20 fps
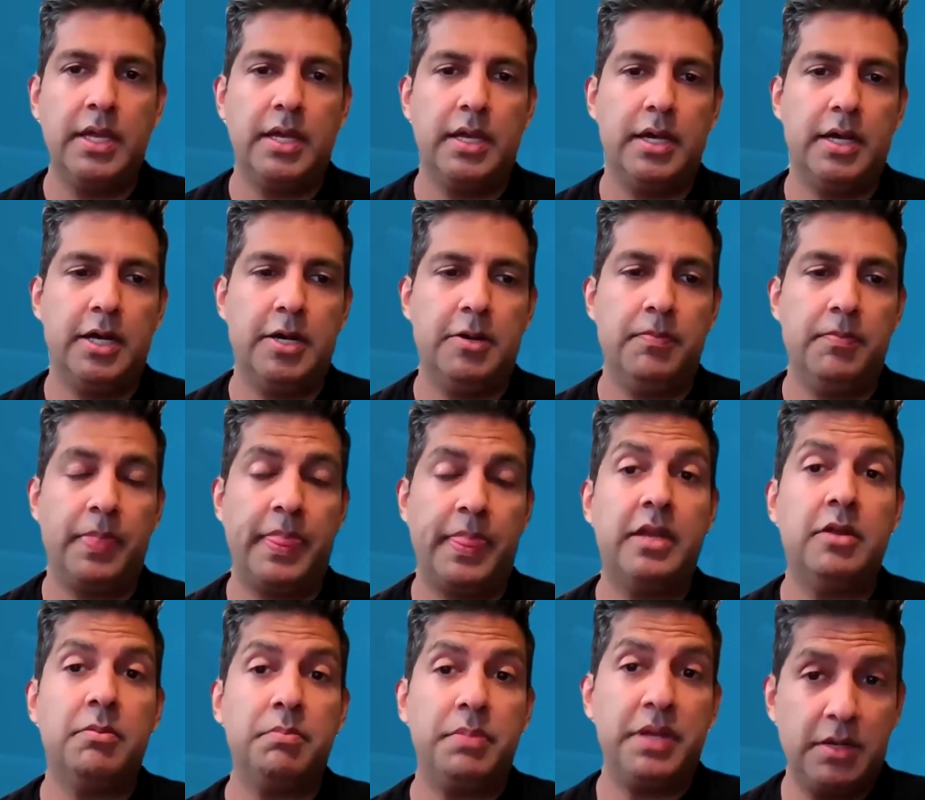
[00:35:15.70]

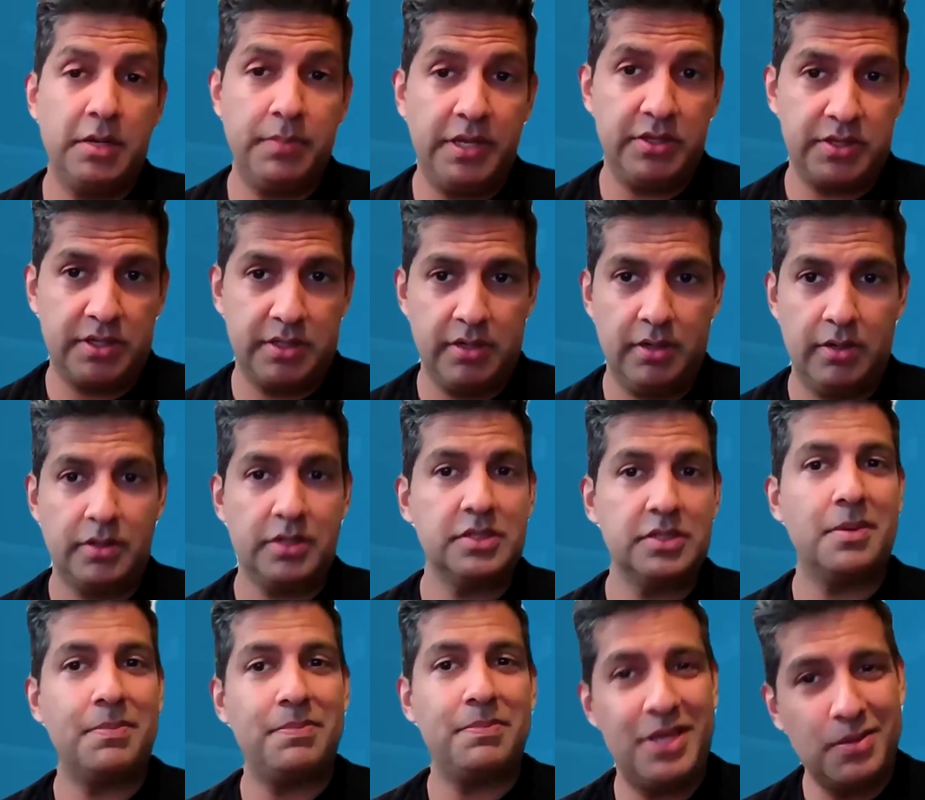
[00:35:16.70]
in a B2B scenario, because
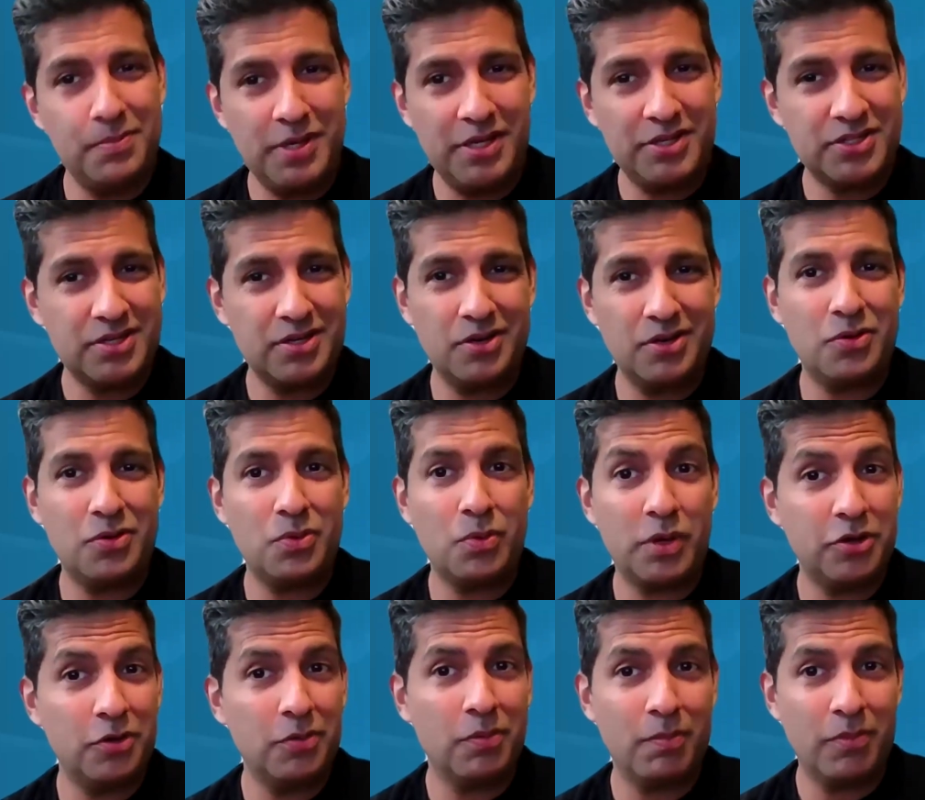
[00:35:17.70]
in a B2B scenario,
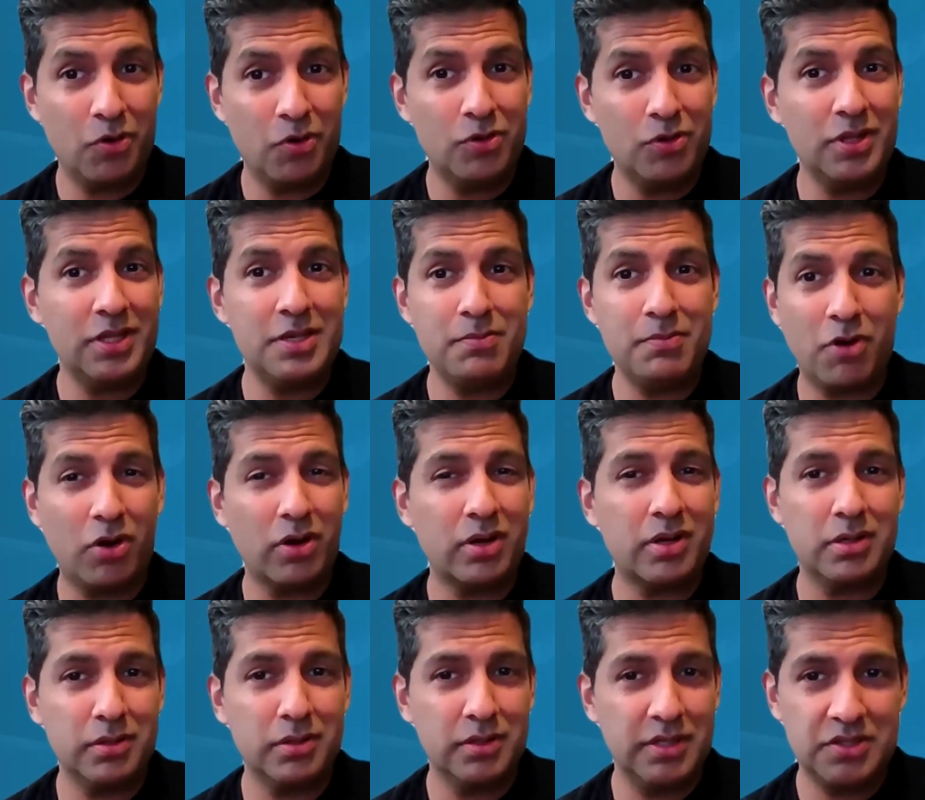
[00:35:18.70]
what your early
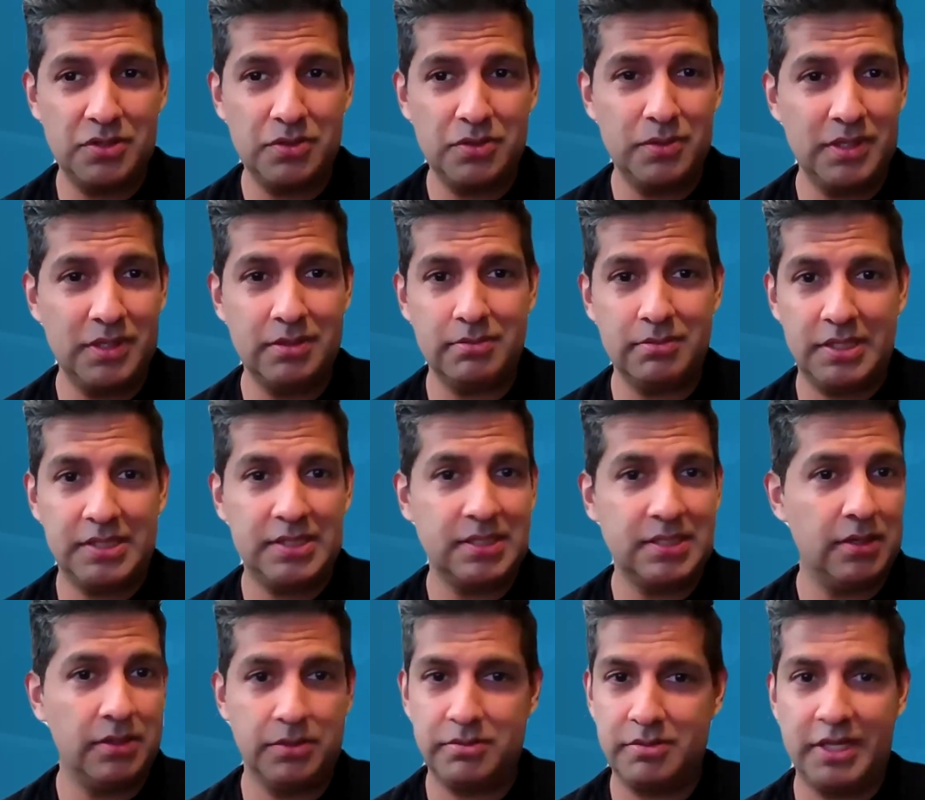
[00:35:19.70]
marketer is doing is
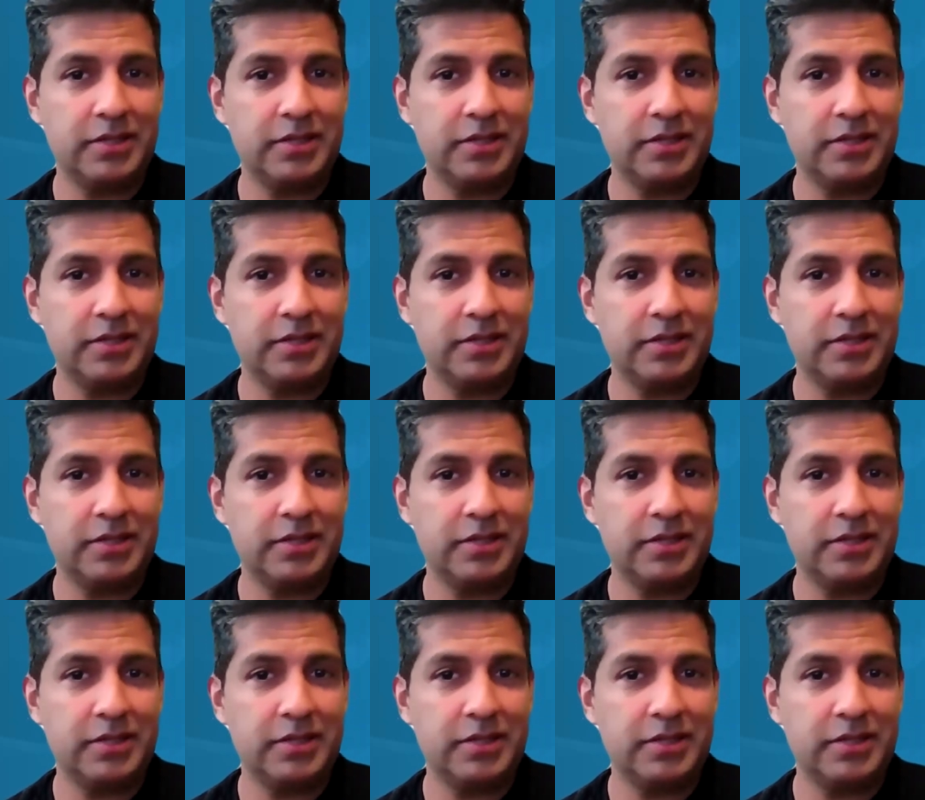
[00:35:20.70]
sales.